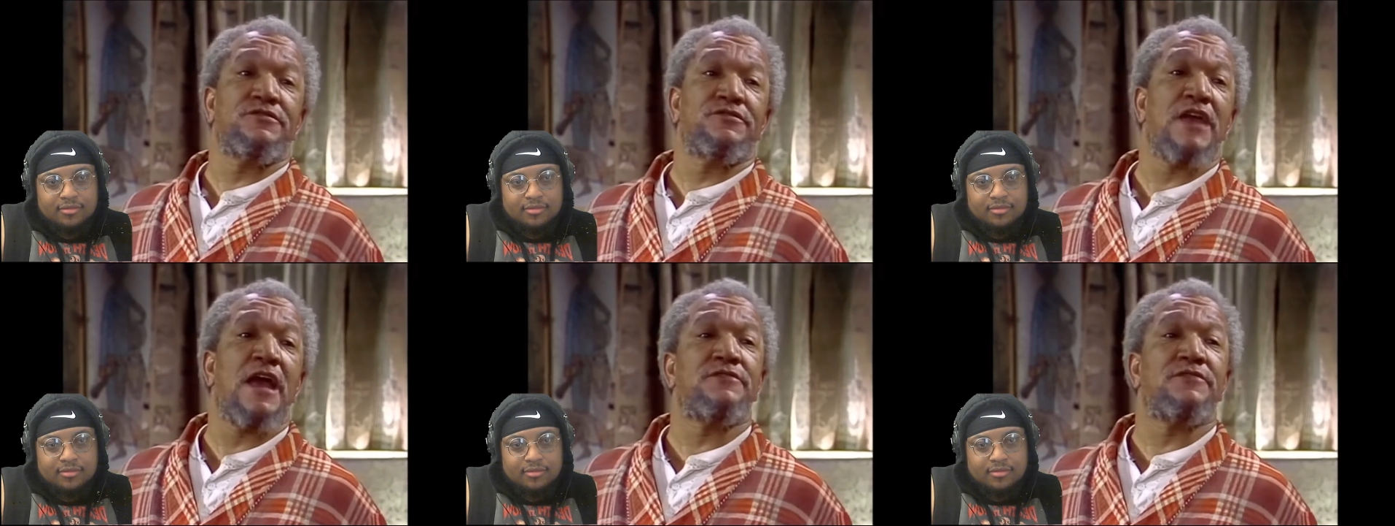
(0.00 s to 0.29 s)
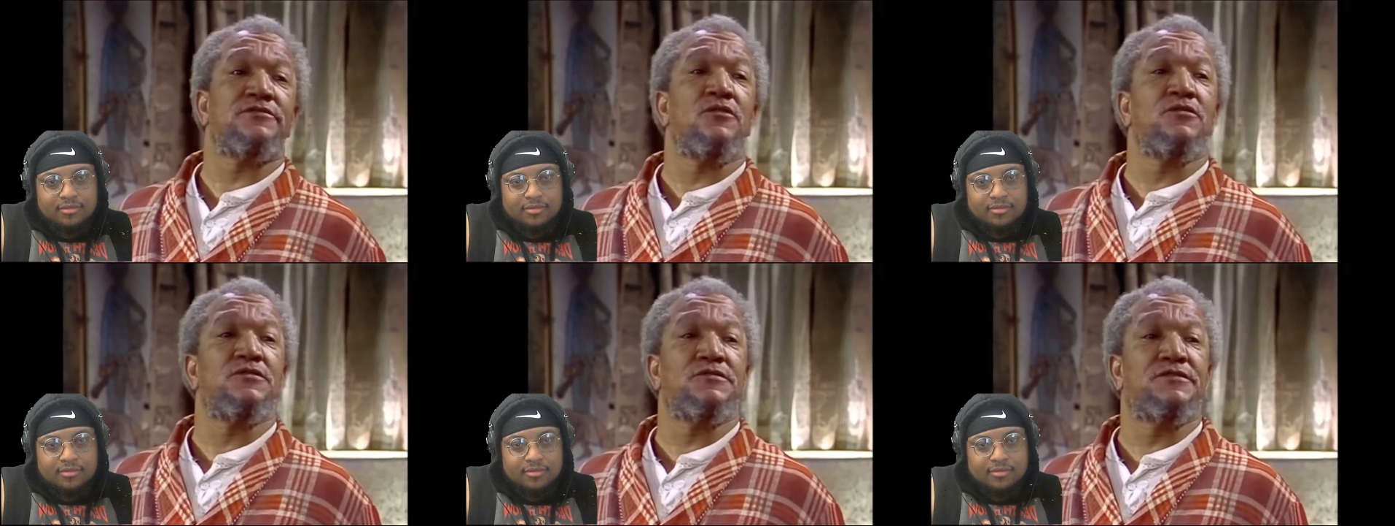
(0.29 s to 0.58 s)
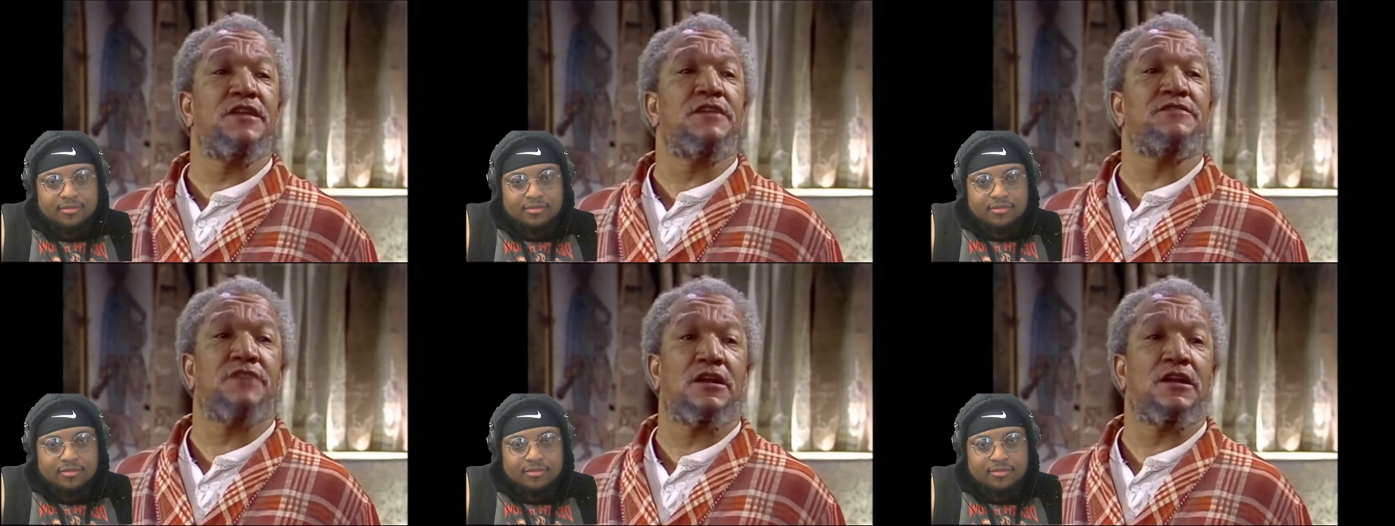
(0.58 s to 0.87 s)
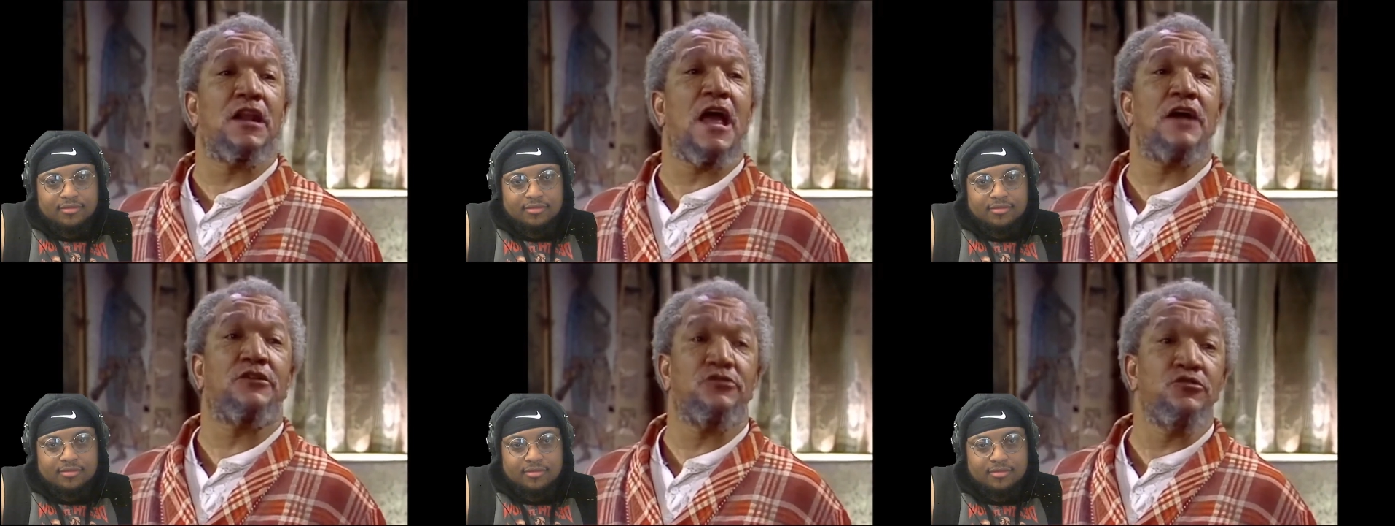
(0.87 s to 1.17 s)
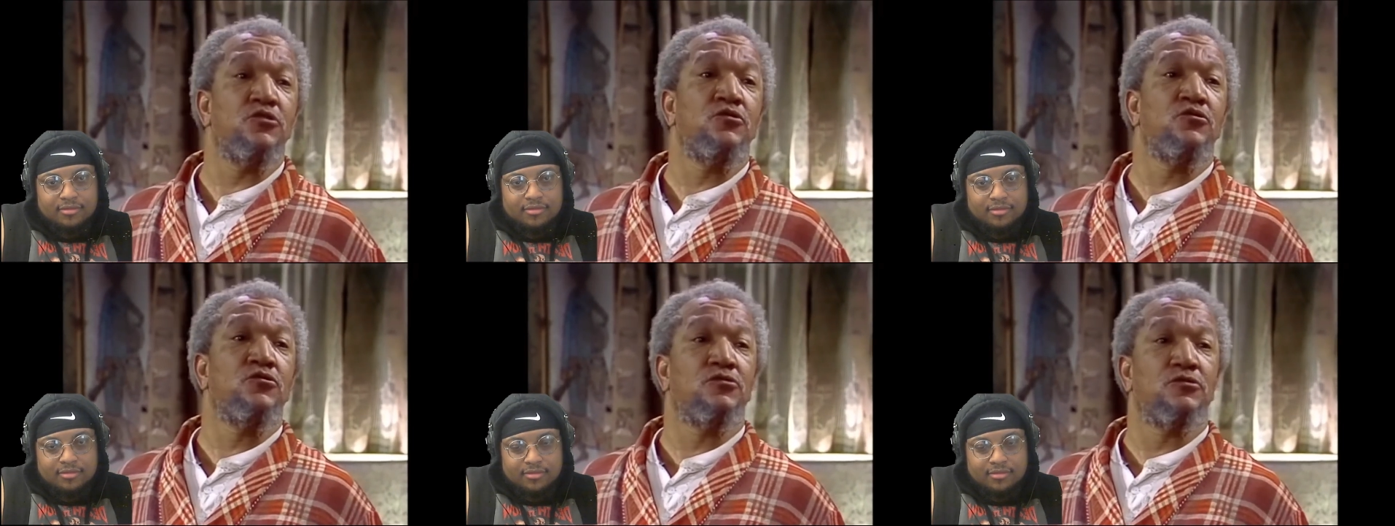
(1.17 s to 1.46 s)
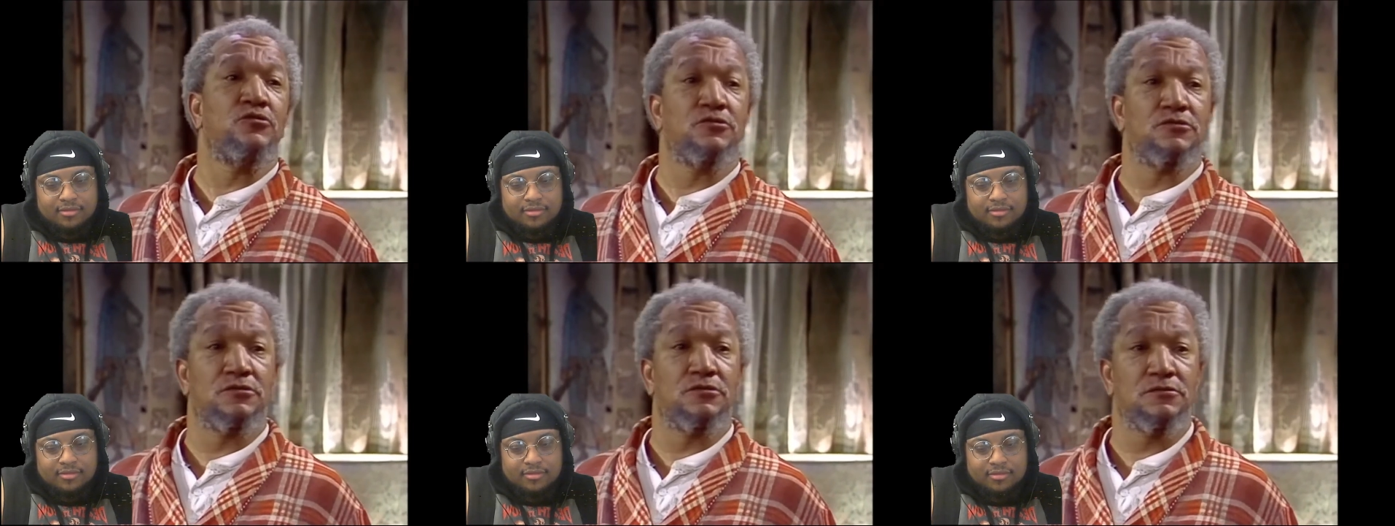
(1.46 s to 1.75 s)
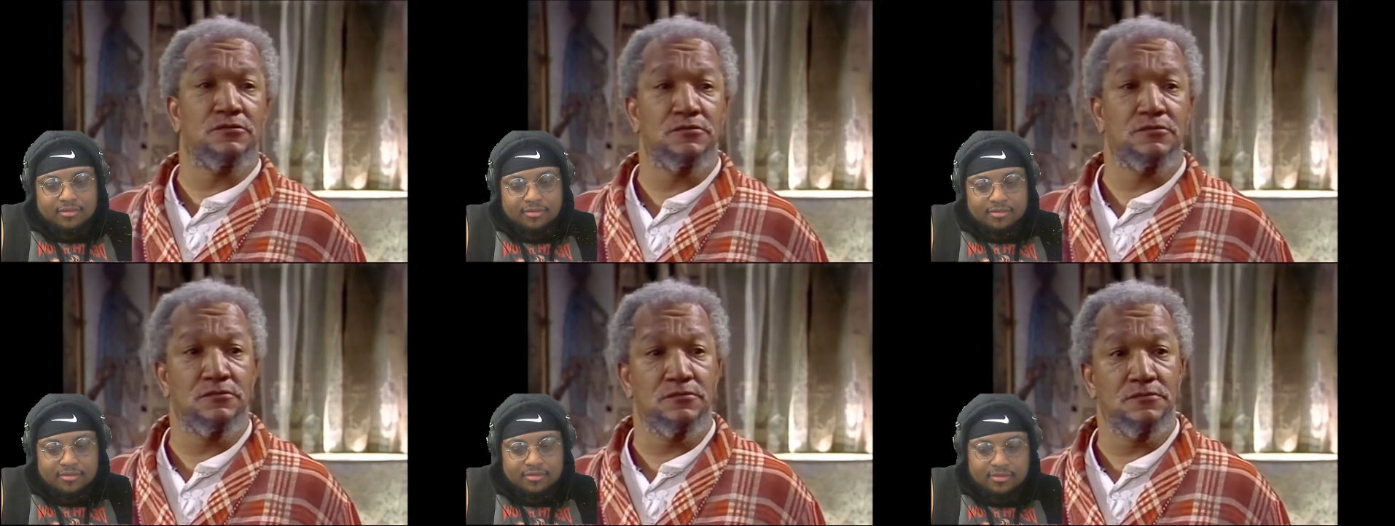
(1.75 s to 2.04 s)
Speaker 1: sex on six o'clock news.
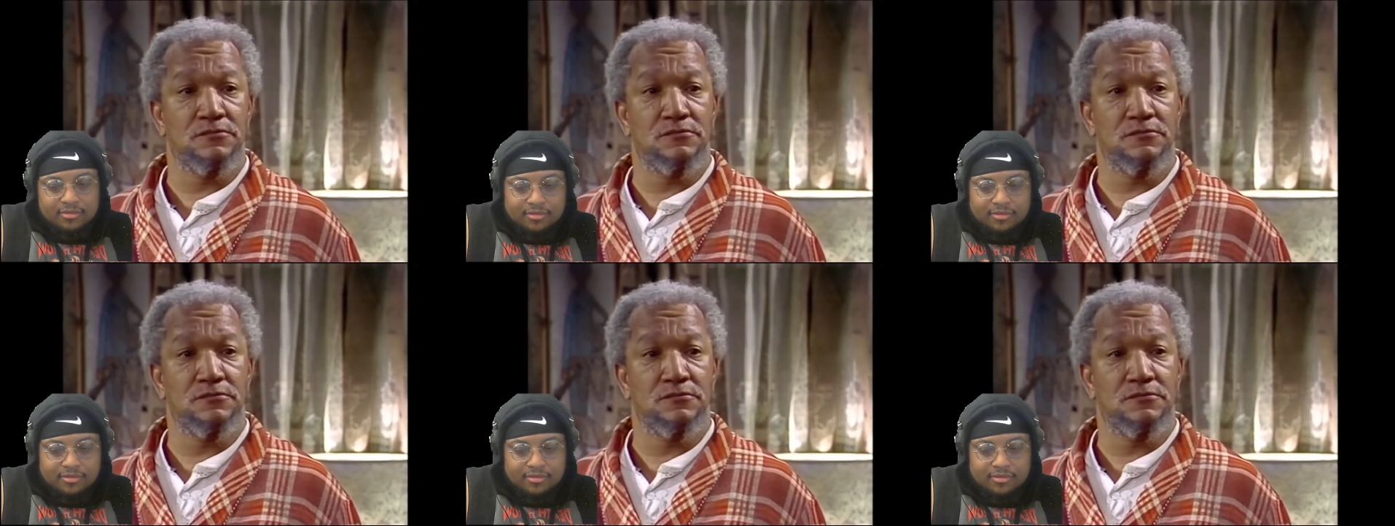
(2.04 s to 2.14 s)
Boy,